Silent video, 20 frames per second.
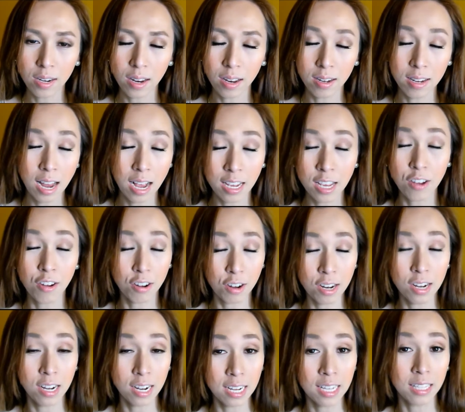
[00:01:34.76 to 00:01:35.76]
lagi ko
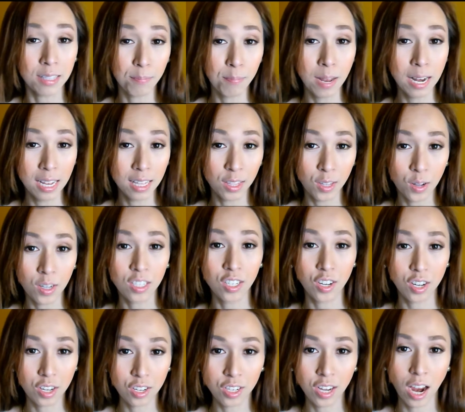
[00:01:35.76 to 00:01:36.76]
rin pala itong
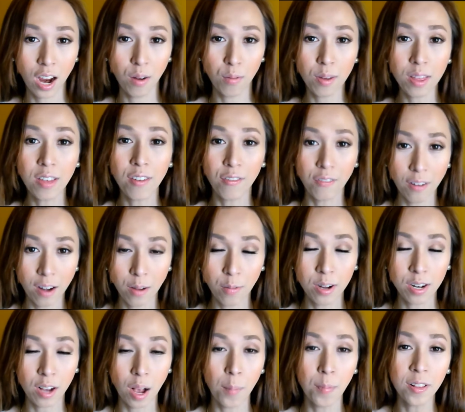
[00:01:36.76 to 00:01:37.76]
sinishare with
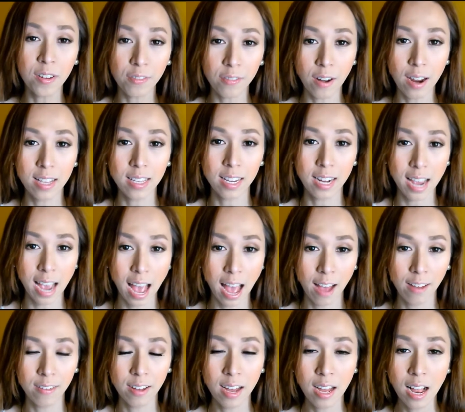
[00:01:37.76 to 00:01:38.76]
a couple of friends that I
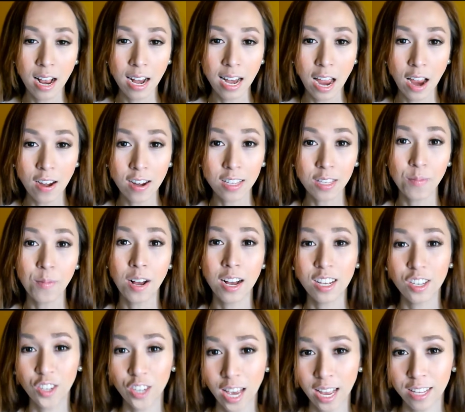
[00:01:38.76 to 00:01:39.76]
have, lalo sa mga
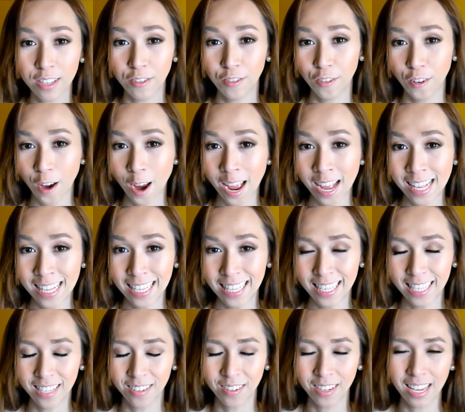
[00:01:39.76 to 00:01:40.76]
gent friends,
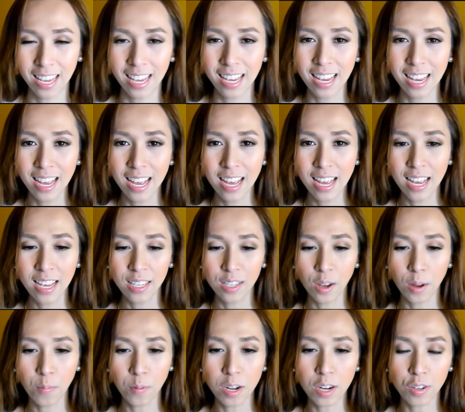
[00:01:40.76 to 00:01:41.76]
okay?
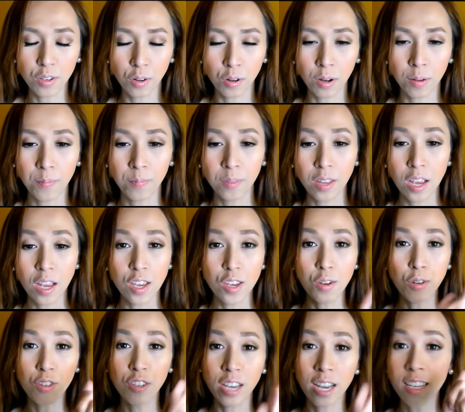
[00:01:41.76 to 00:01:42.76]
So, I'm pretty sure
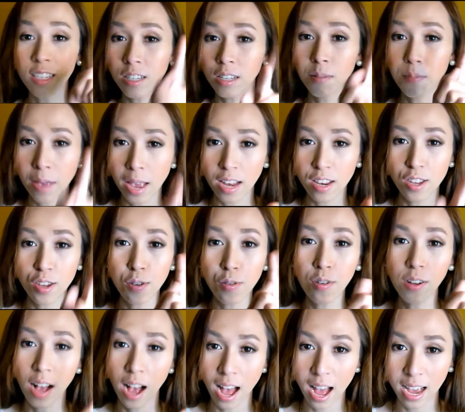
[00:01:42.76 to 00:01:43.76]
you gentlemen,
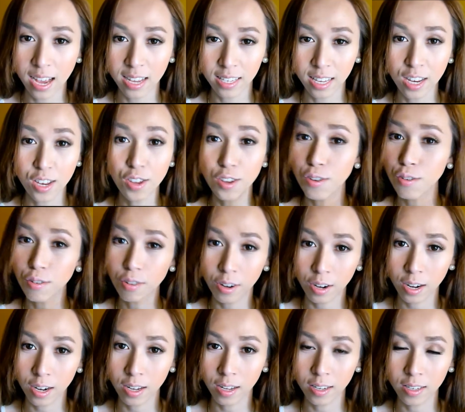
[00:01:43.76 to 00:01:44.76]
you guys, and you
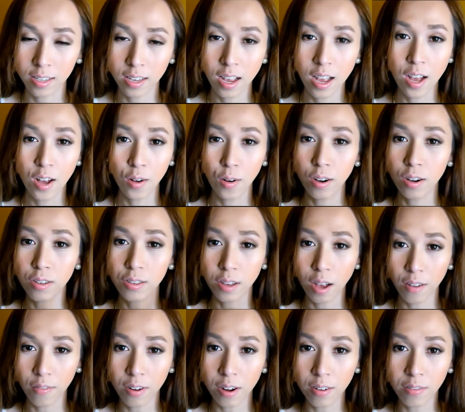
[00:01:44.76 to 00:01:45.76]
girls who are
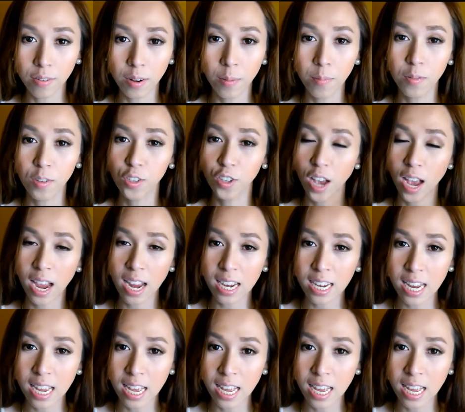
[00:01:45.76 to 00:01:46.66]
suffering from shine